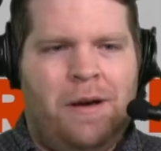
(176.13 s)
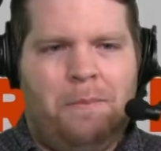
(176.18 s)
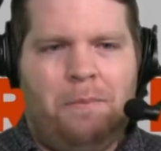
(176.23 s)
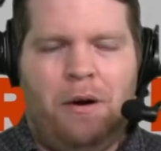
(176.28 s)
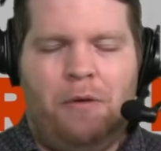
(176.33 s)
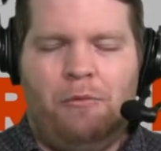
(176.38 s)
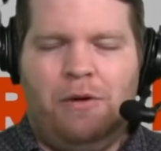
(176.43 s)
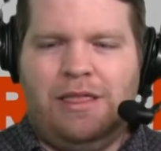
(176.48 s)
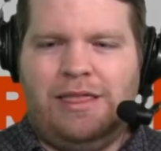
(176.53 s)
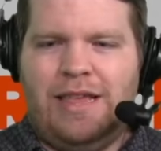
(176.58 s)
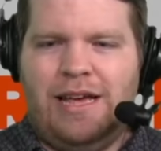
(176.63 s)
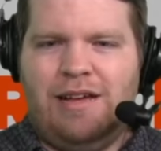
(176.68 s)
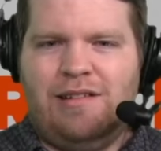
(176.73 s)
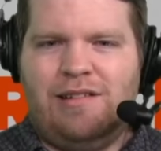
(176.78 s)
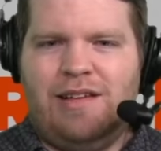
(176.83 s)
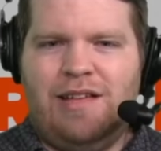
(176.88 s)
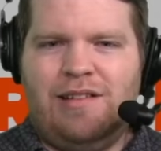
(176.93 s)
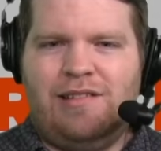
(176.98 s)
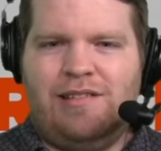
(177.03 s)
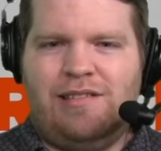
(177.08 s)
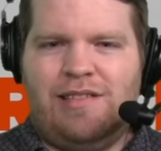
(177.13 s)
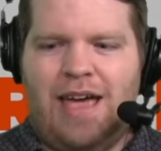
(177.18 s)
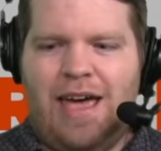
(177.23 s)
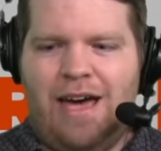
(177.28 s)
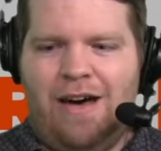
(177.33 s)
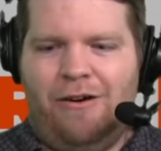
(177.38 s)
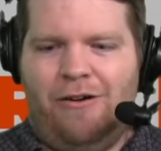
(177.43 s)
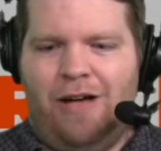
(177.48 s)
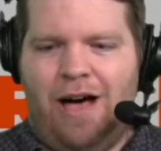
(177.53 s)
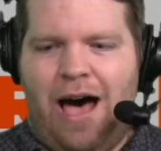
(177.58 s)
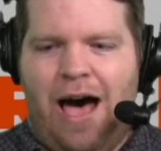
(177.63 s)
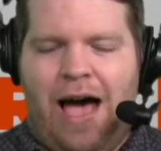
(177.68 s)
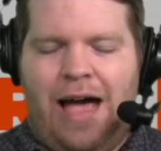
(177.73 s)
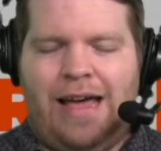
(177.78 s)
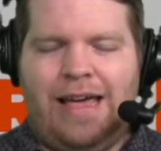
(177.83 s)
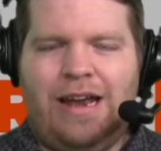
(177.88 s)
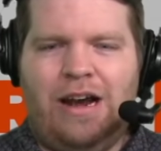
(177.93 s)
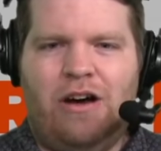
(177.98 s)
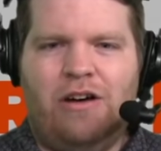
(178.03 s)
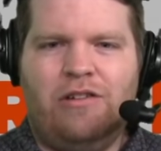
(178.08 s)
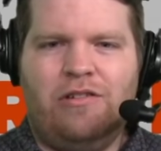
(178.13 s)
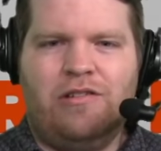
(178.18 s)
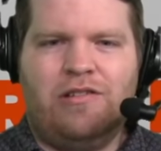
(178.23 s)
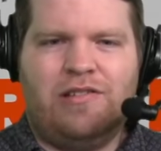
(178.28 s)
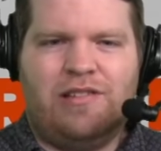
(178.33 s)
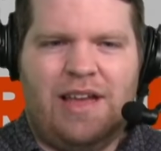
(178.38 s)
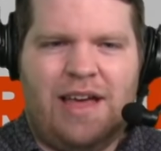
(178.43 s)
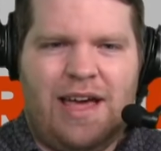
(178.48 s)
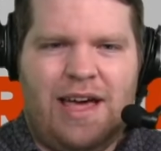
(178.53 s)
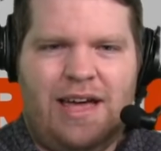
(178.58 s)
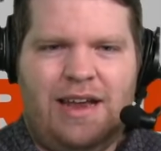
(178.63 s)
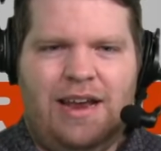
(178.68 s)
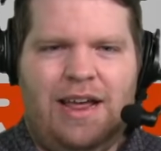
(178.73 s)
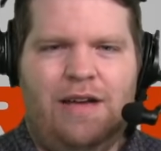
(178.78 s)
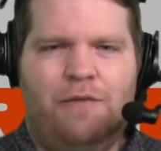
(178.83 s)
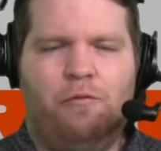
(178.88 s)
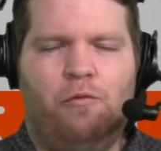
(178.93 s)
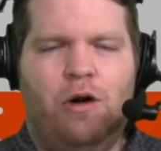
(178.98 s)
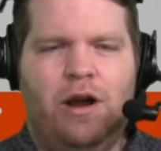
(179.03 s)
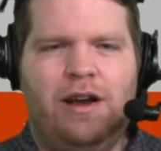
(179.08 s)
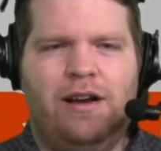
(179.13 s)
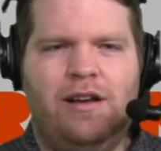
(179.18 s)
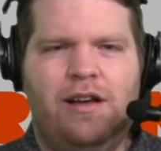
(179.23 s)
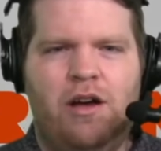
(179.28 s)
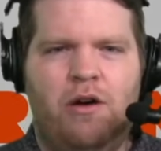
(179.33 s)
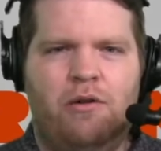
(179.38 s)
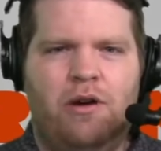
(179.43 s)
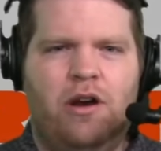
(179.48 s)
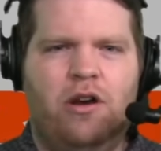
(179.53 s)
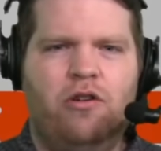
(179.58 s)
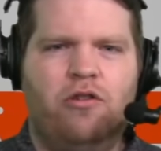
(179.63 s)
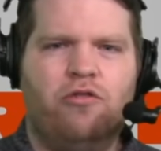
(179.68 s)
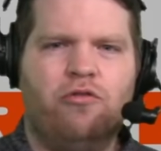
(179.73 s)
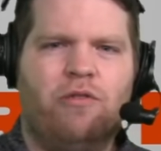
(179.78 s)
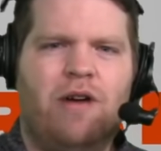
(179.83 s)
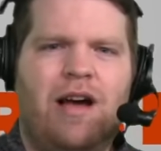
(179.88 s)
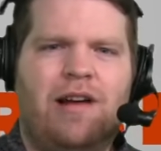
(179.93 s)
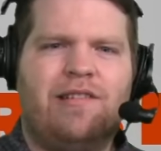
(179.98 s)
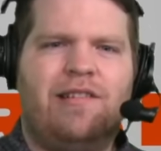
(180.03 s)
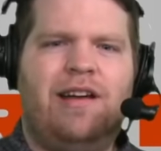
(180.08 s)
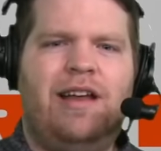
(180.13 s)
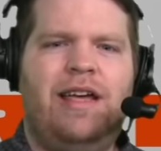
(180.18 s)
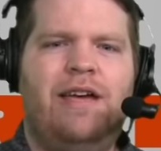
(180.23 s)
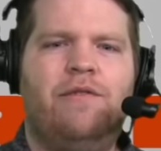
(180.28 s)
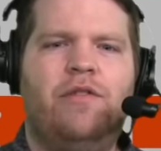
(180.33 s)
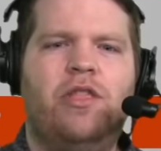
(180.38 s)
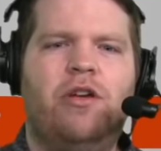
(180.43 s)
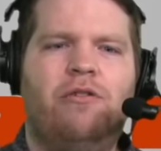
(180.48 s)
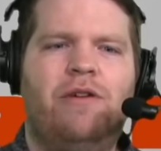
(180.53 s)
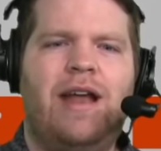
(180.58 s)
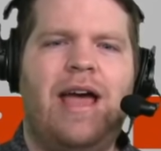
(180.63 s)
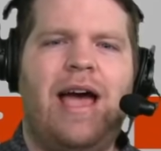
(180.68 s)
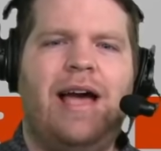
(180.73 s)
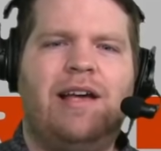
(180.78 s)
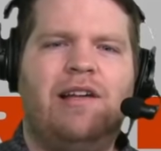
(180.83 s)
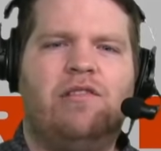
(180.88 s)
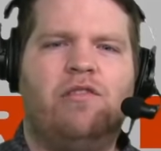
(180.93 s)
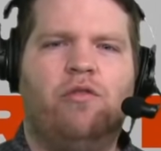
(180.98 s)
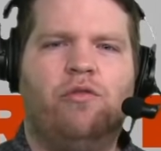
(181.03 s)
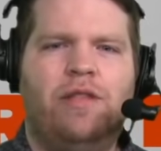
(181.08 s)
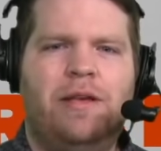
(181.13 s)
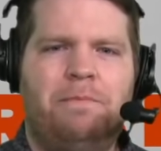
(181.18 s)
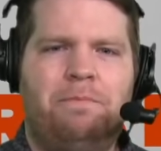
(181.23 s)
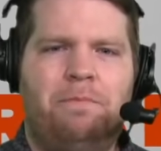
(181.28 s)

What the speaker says: But when things get stale, I can understand it wanting to go in a new direction, even though Nagy's only